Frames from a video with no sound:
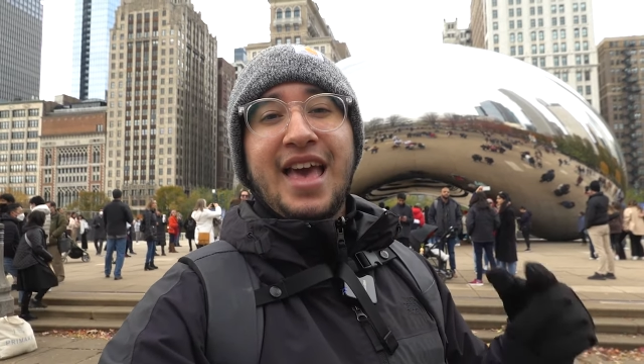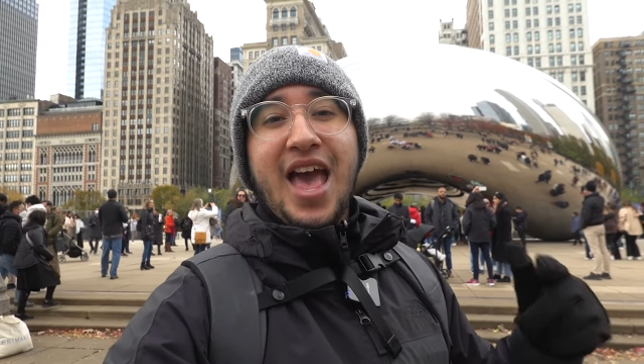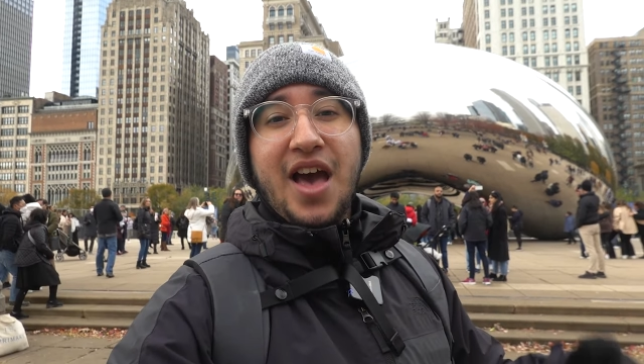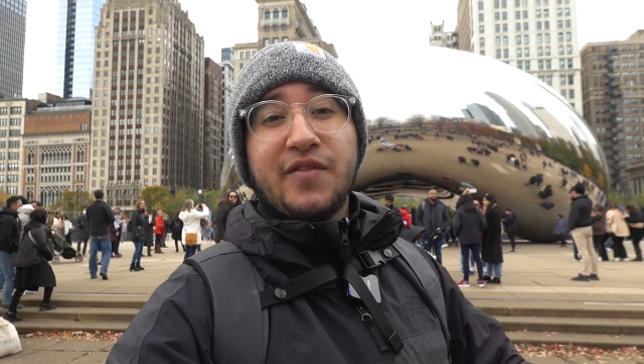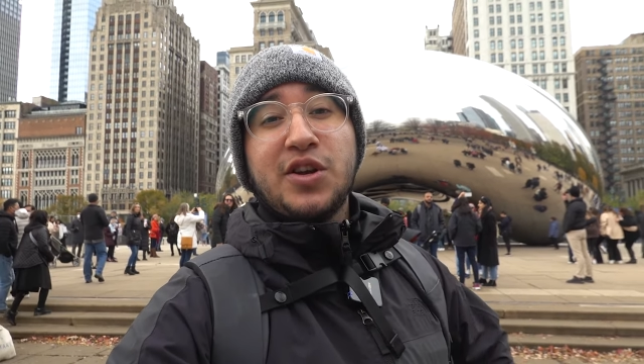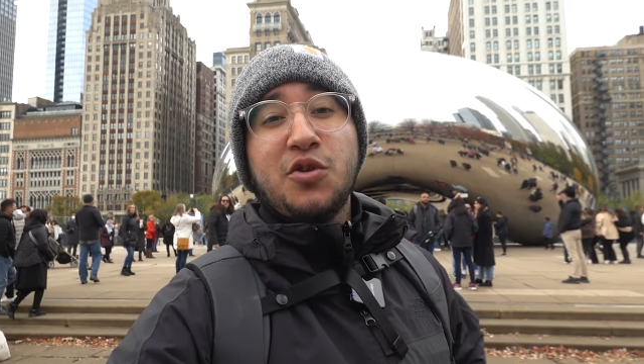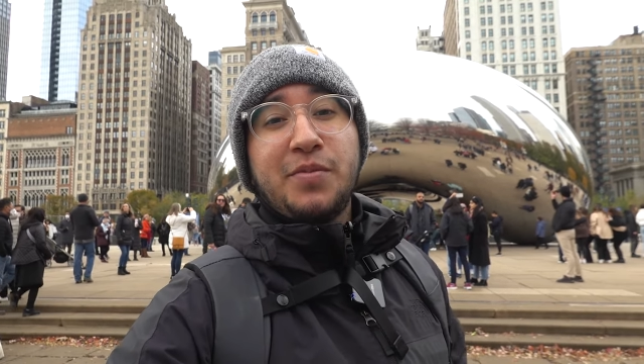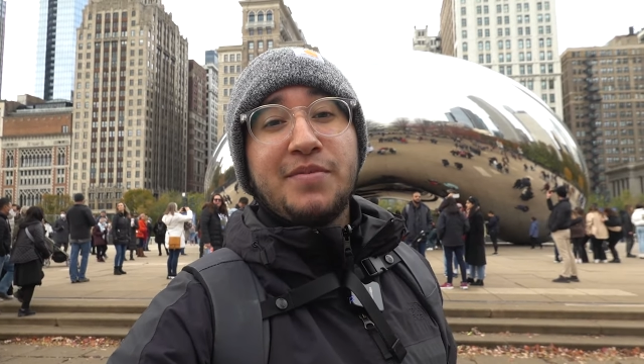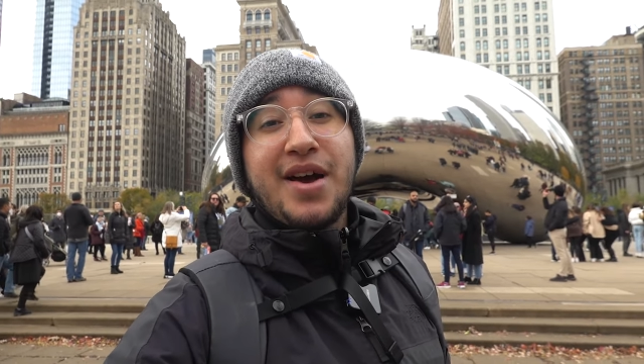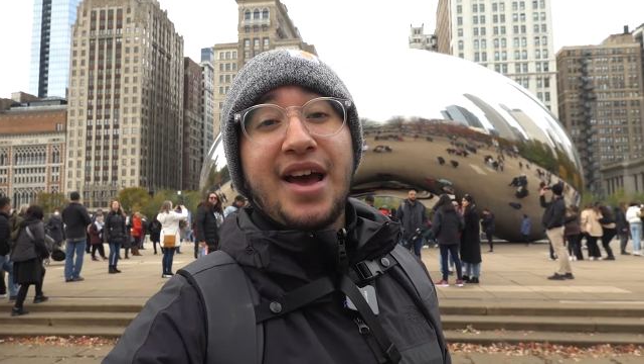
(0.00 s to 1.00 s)
have an
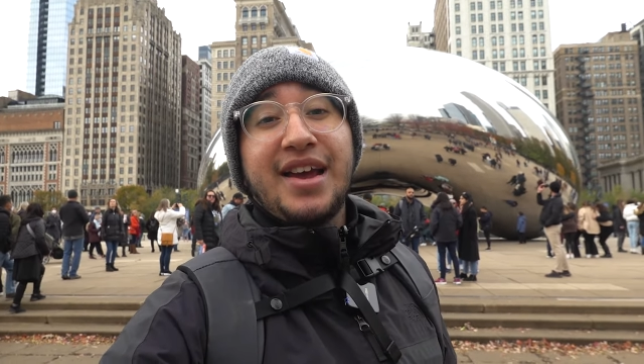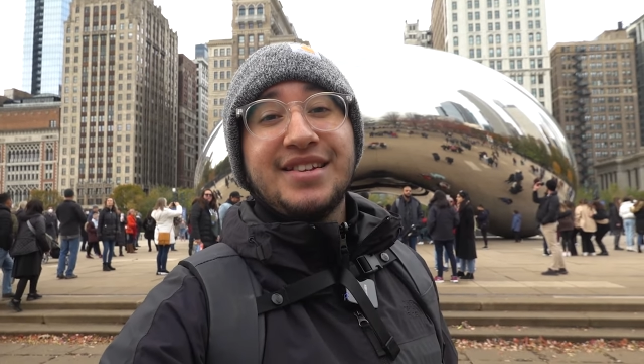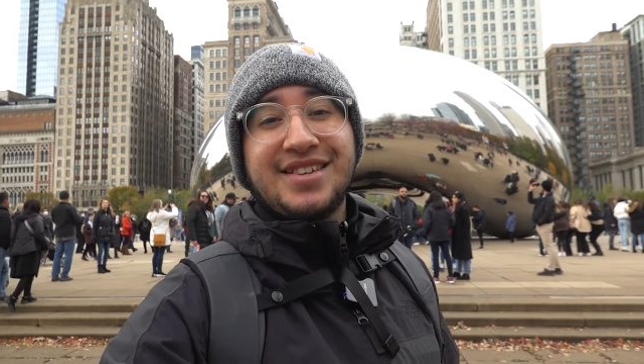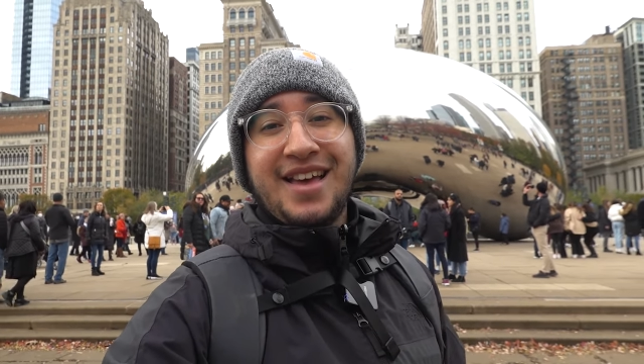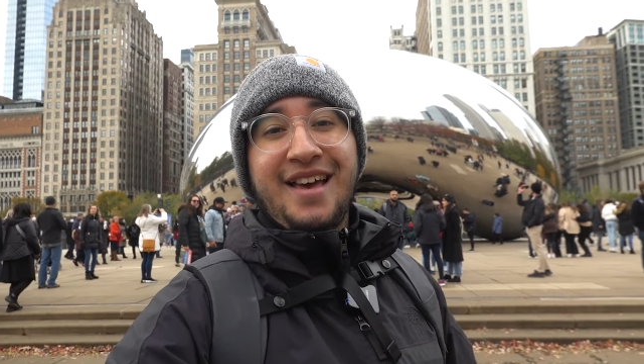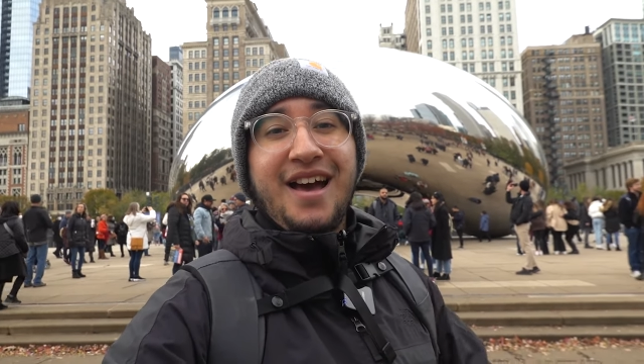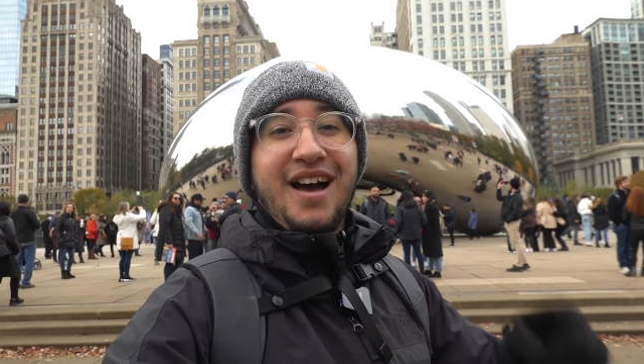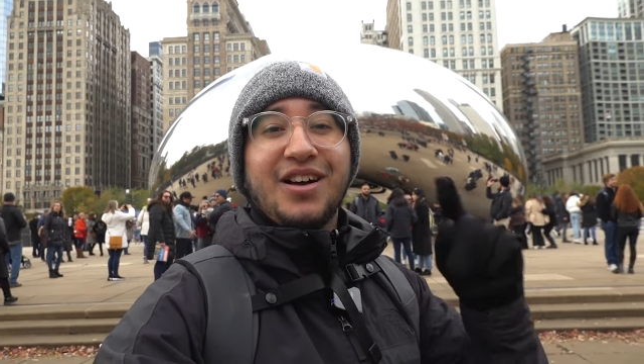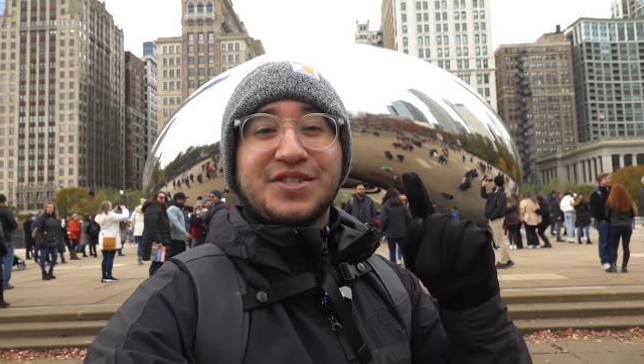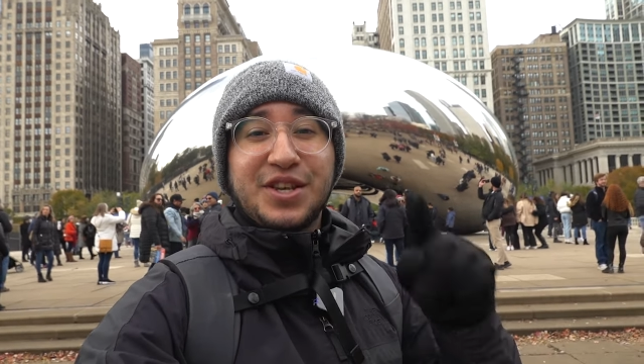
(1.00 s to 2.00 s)
open mind.
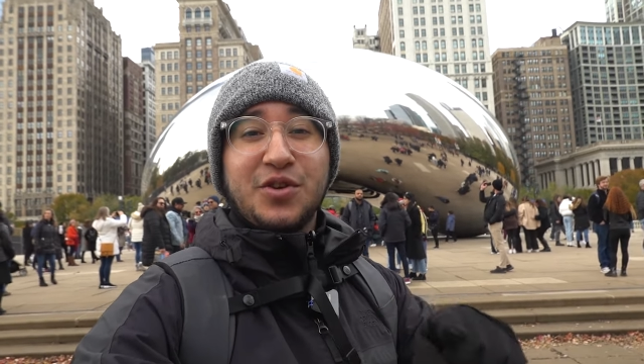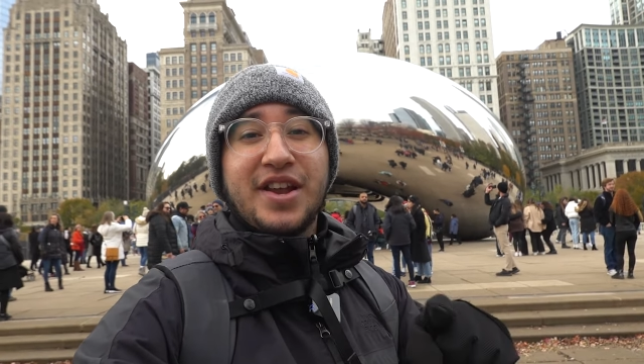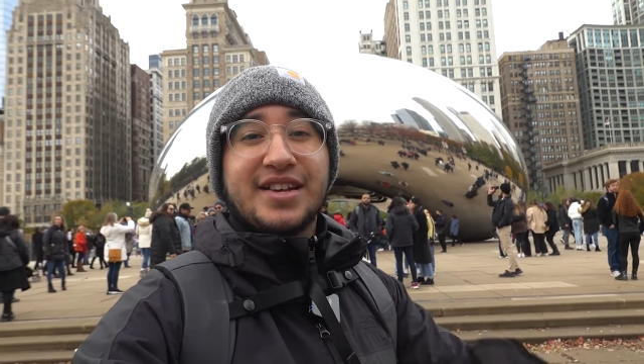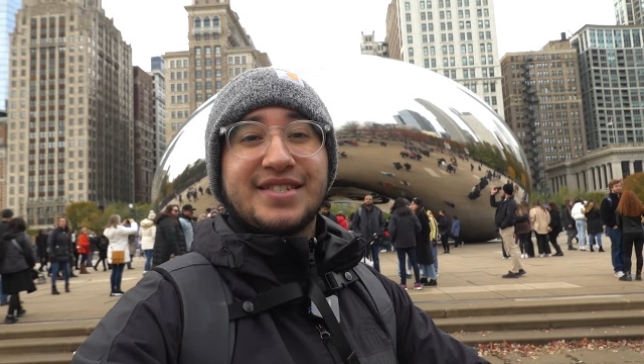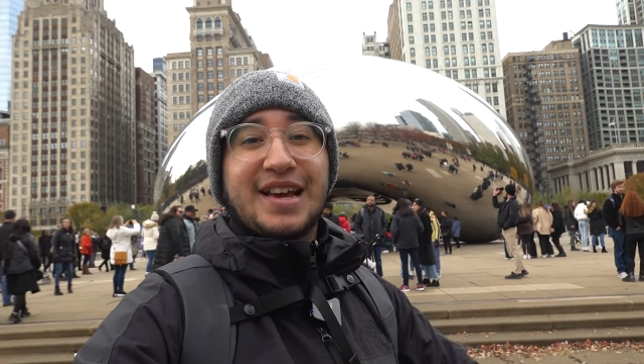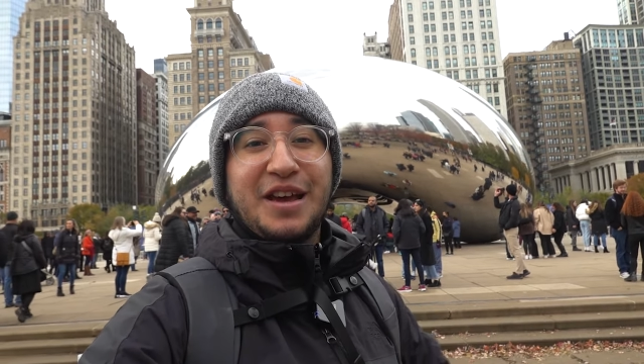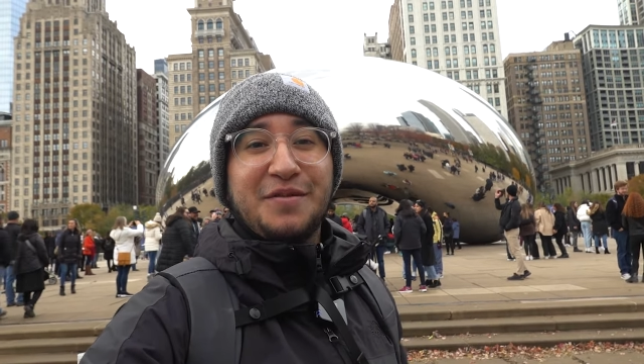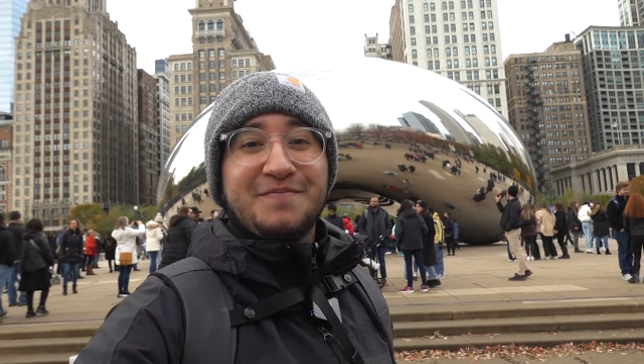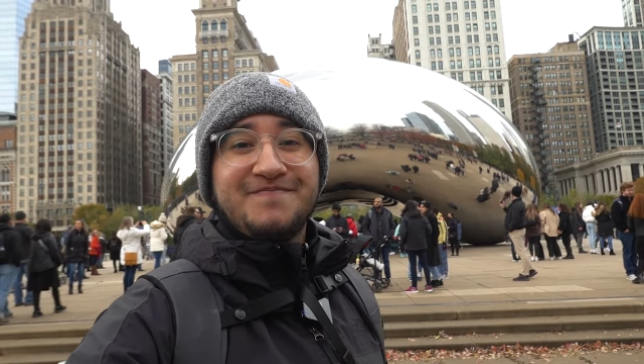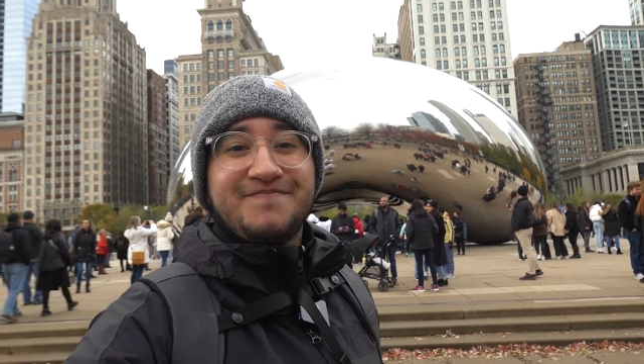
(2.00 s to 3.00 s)
I'll see you next time.